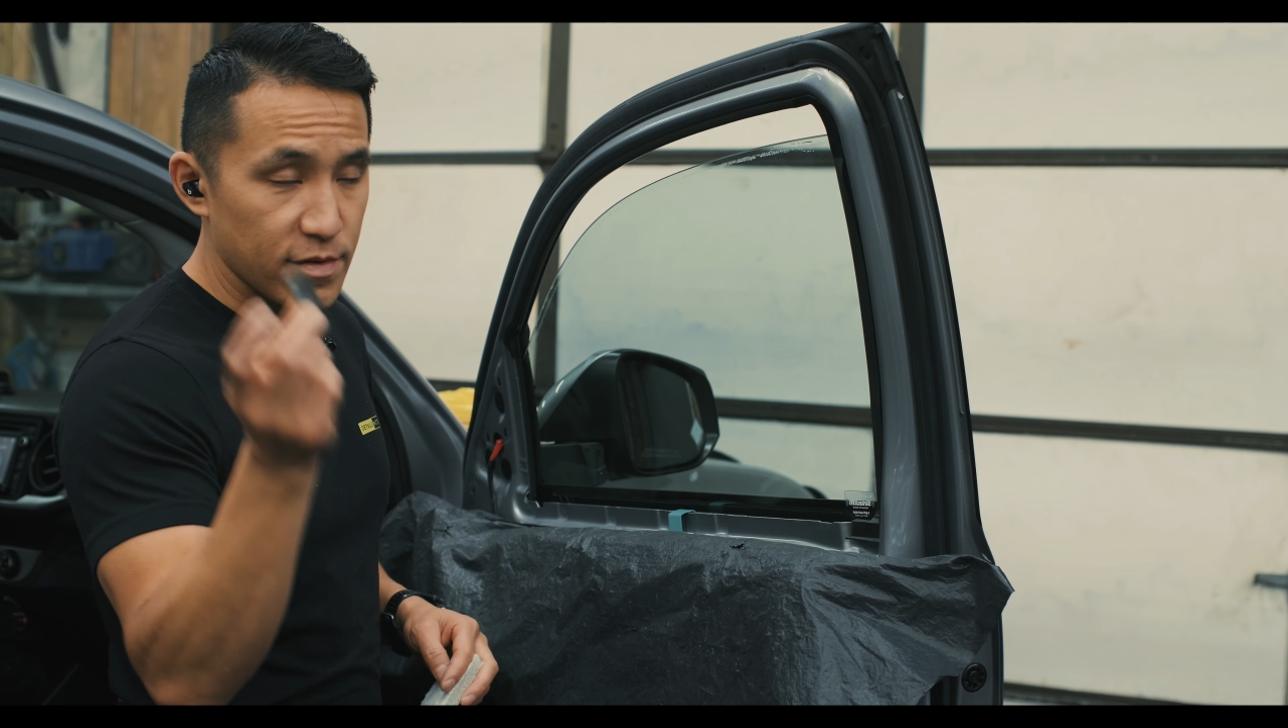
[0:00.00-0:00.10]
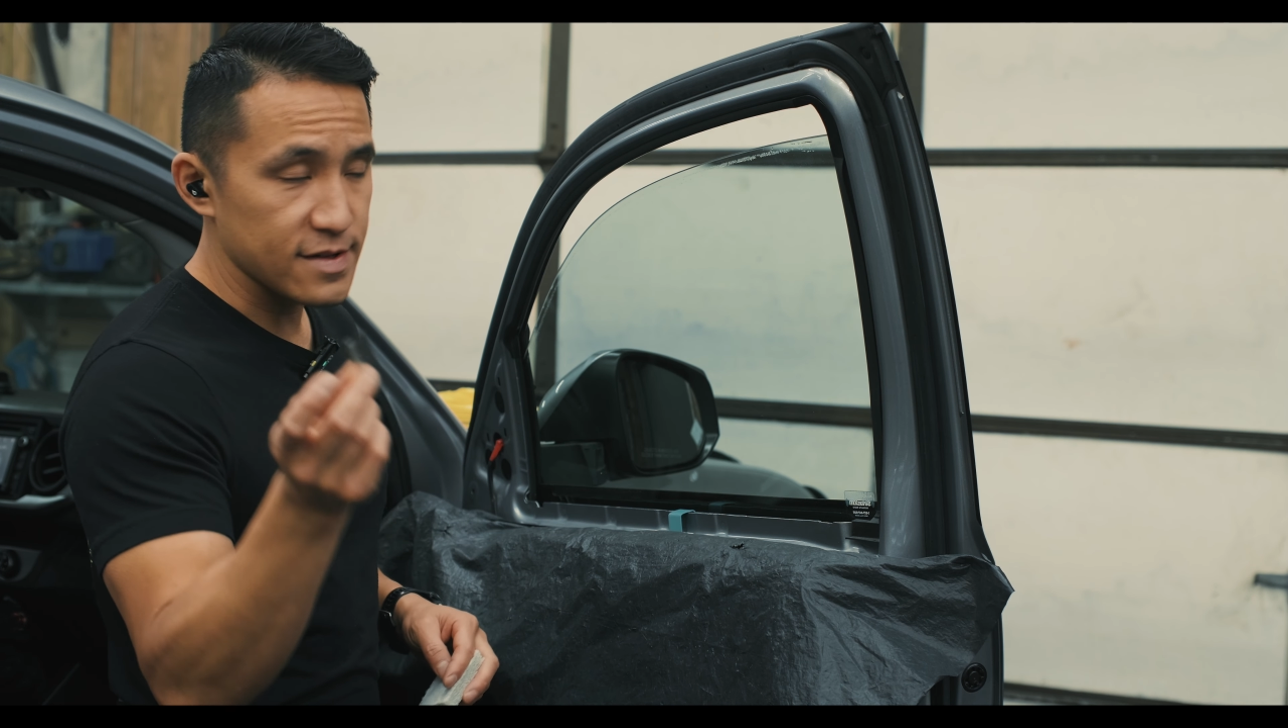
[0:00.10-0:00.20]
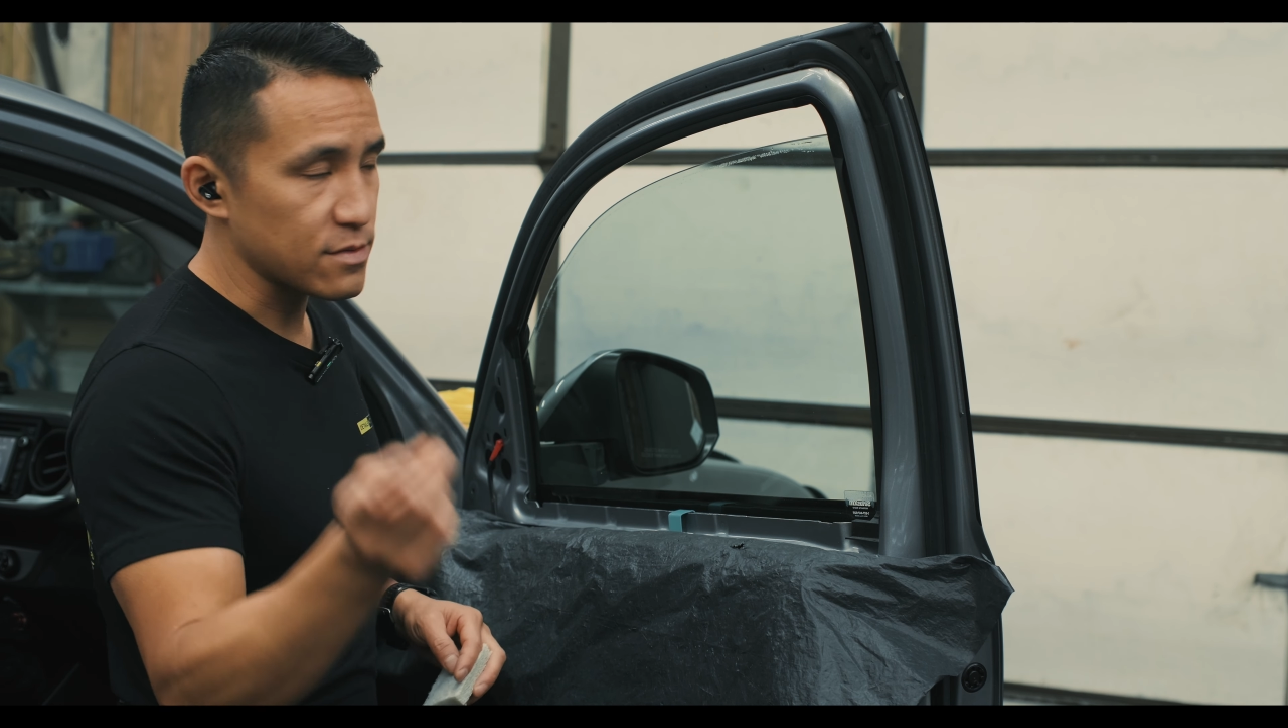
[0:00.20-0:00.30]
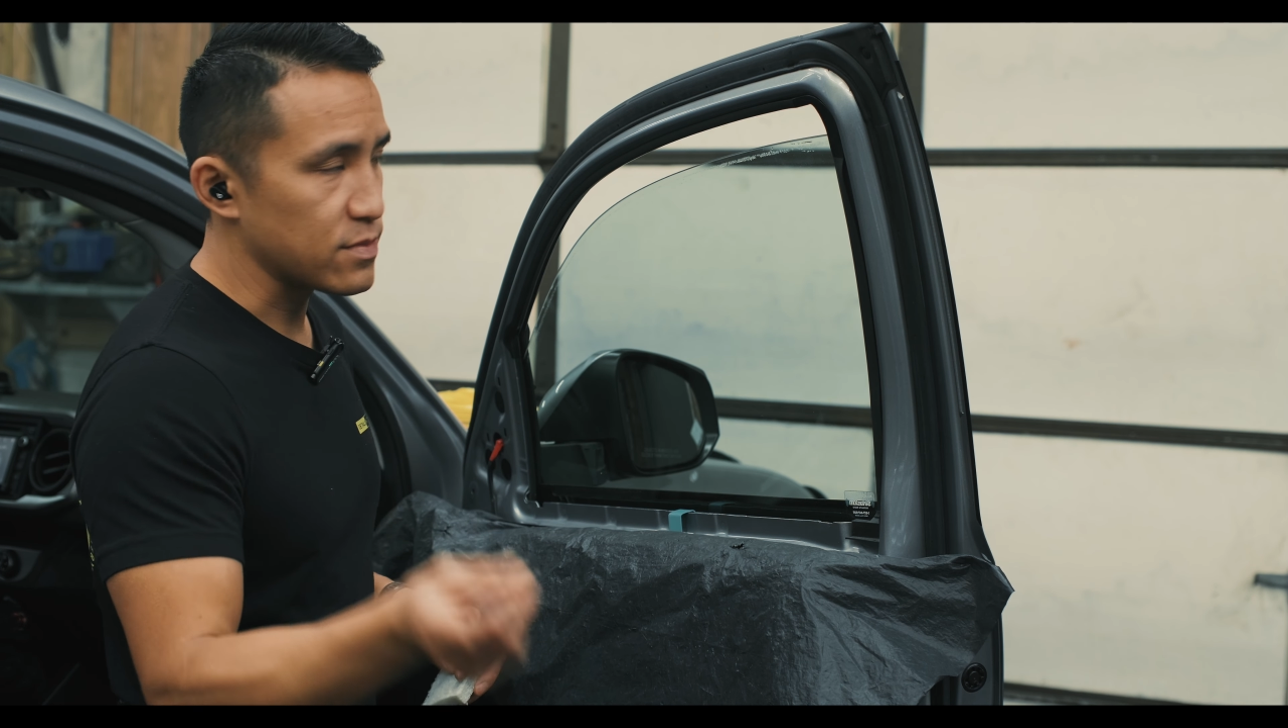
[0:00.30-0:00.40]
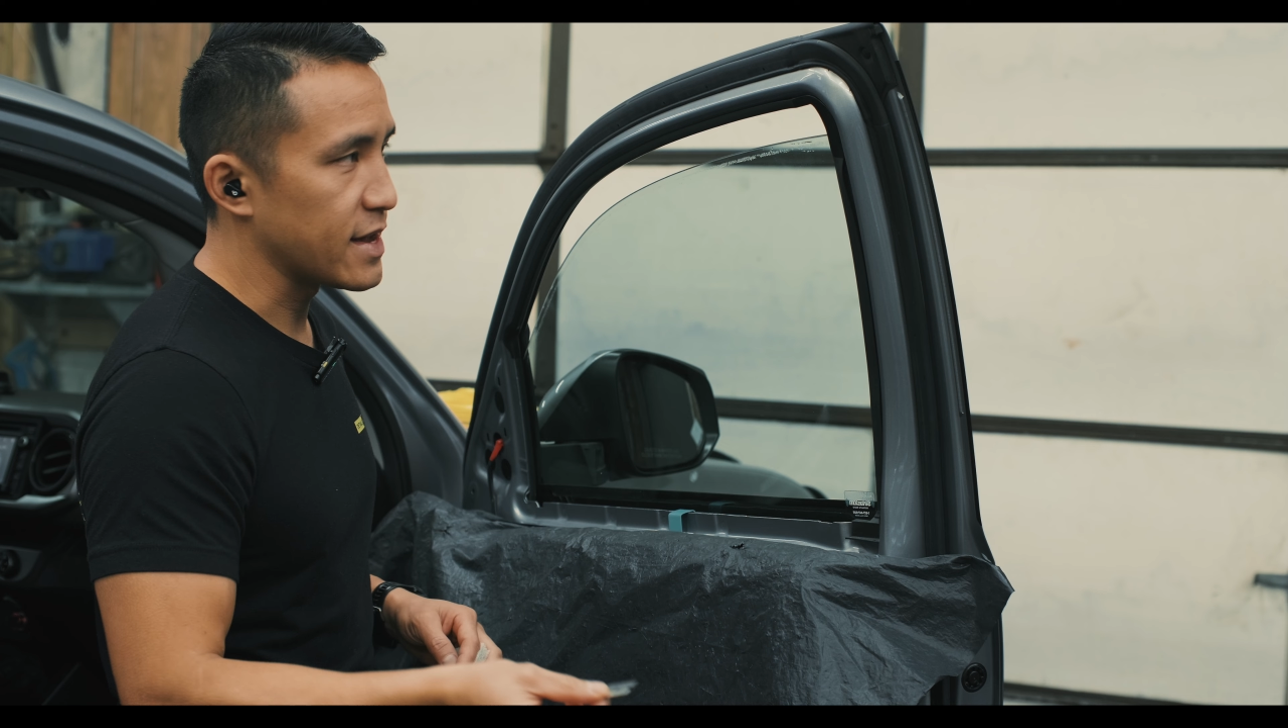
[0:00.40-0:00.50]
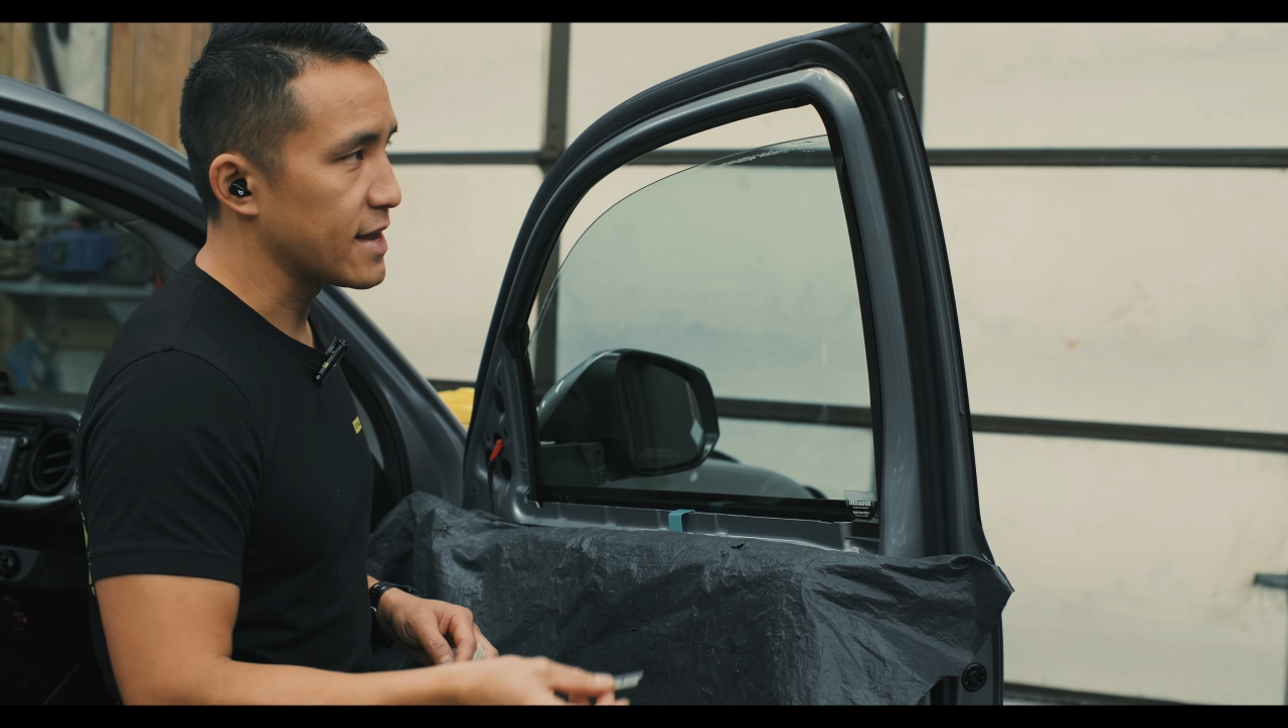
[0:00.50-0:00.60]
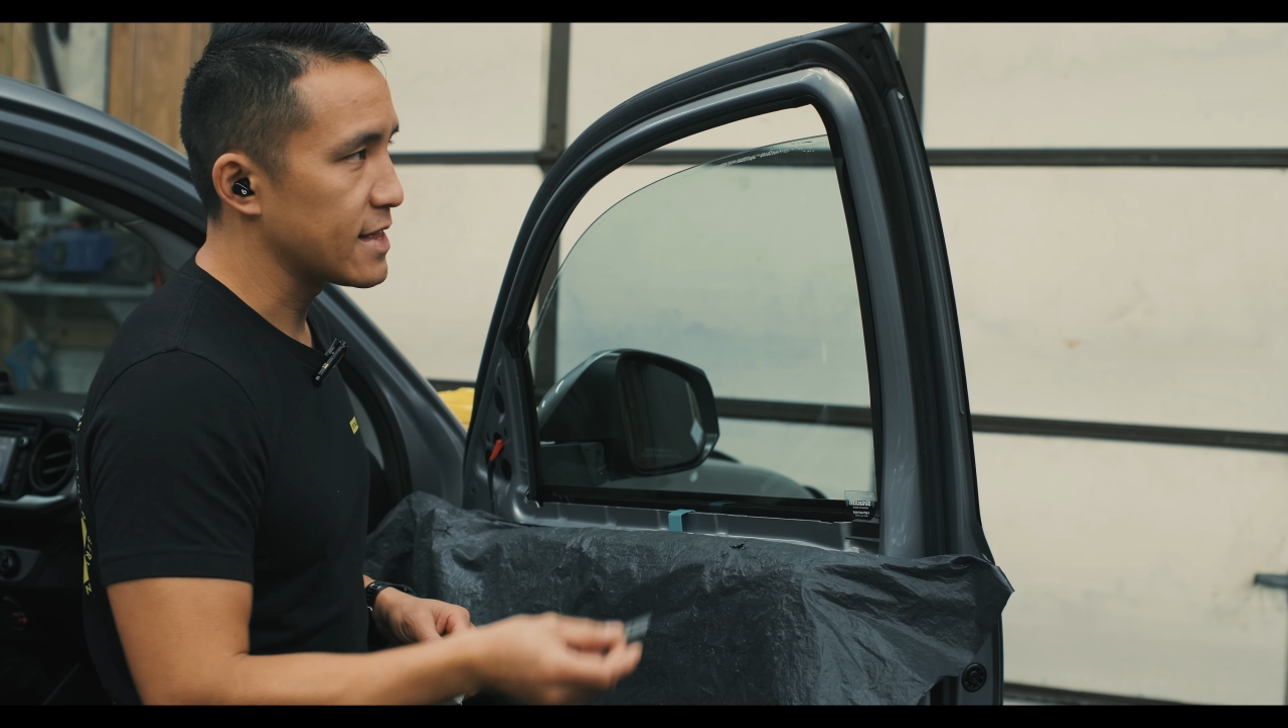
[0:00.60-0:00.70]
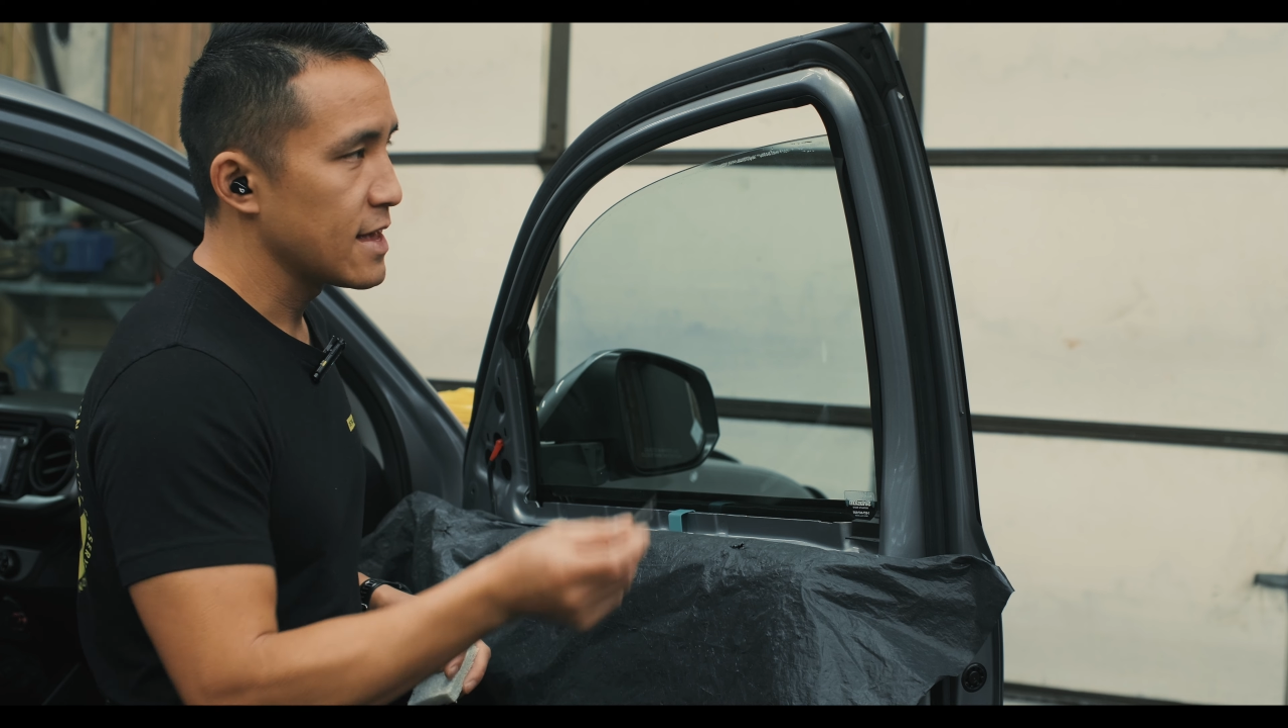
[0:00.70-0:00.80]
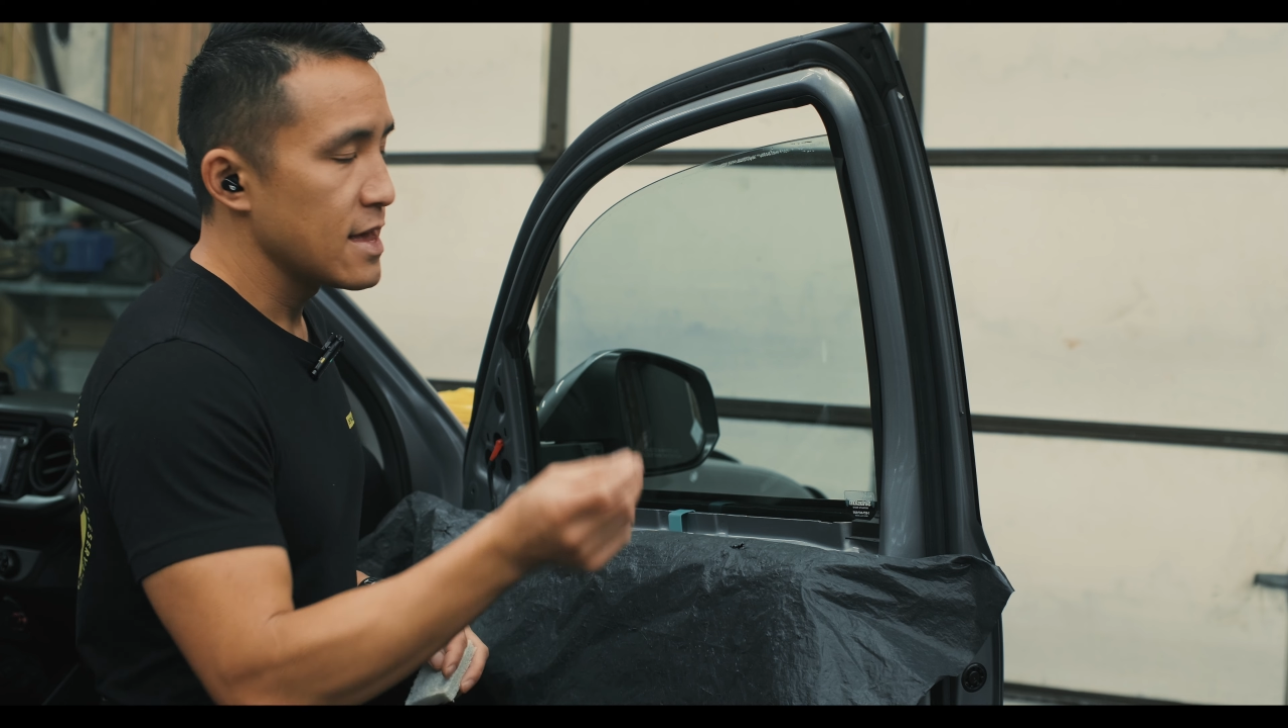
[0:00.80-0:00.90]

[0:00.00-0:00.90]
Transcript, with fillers: razor blade,